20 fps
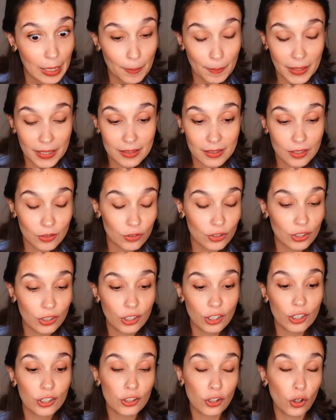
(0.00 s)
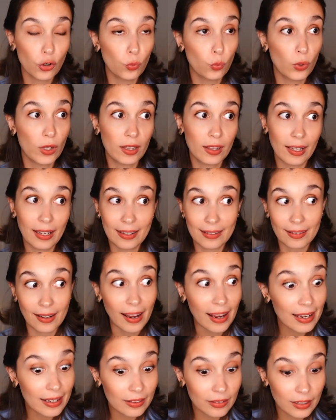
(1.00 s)
pencil skirt, with an
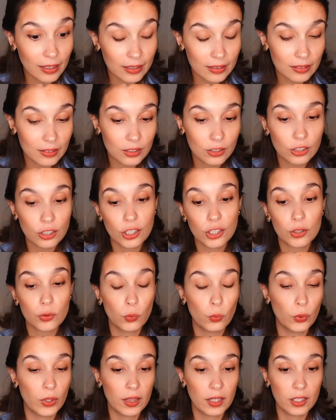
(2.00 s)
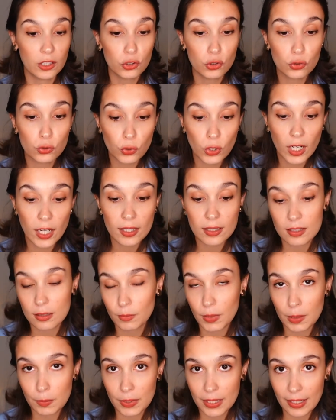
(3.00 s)
A-line skirt, with a dress,
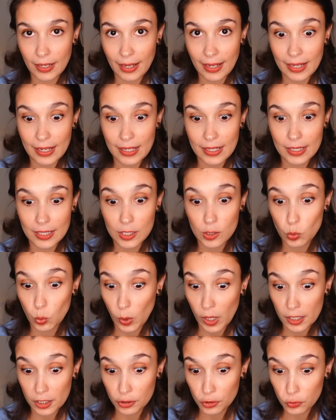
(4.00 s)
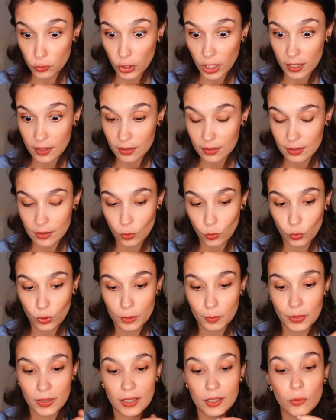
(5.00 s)
maybe a sweater dress
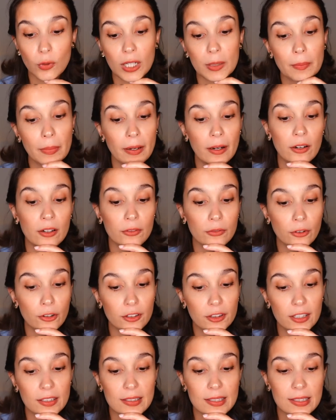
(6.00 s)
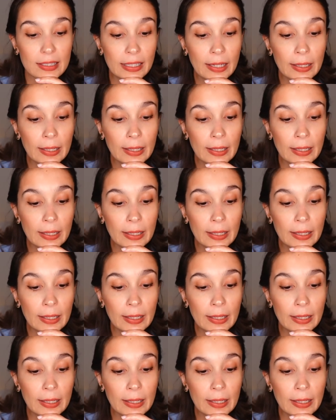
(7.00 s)
would be a great pairing for this.